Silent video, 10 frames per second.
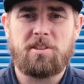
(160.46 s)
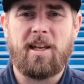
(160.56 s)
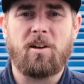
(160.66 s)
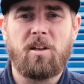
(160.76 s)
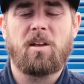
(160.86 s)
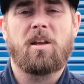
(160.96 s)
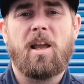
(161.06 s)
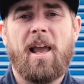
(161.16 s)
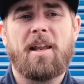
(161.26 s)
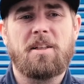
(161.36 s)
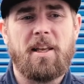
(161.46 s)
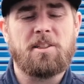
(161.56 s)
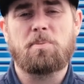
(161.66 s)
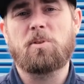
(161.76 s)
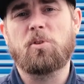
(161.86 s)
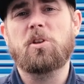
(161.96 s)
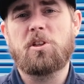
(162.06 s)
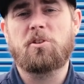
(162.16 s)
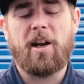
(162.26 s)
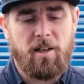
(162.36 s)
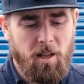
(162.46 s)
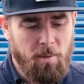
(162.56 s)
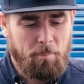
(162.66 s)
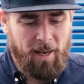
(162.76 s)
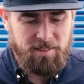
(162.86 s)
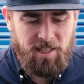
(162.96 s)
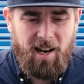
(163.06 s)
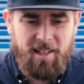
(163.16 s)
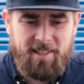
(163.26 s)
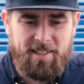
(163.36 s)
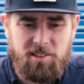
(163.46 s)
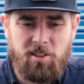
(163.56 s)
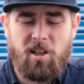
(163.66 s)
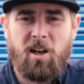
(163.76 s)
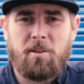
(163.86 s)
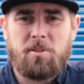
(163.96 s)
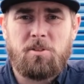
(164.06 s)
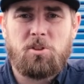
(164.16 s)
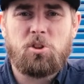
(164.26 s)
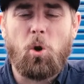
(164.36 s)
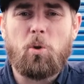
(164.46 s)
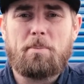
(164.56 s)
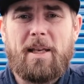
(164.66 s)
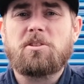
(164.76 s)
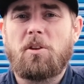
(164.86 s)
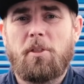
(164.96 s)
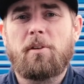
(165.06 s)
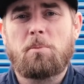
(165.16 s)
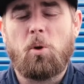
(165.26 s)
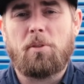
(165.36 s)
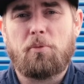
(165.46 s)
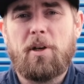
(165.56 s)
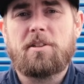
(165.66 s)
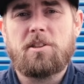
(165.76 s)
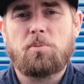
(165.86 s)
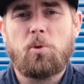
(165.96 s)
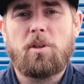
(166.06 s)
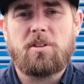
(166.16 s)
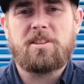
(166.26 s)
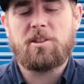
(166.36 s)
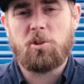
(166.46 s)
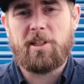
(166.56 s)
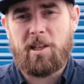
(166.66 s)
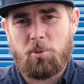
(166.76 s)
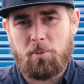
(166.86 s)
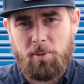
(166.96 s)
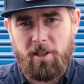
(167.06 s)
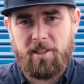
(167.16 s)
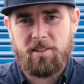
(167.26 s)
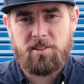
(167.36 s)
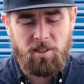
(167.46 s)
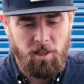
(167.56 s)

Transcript: now. And it, has been really great. My entire kits are, are, solely based on Thunderbolt 3 at this point, single cable plugins.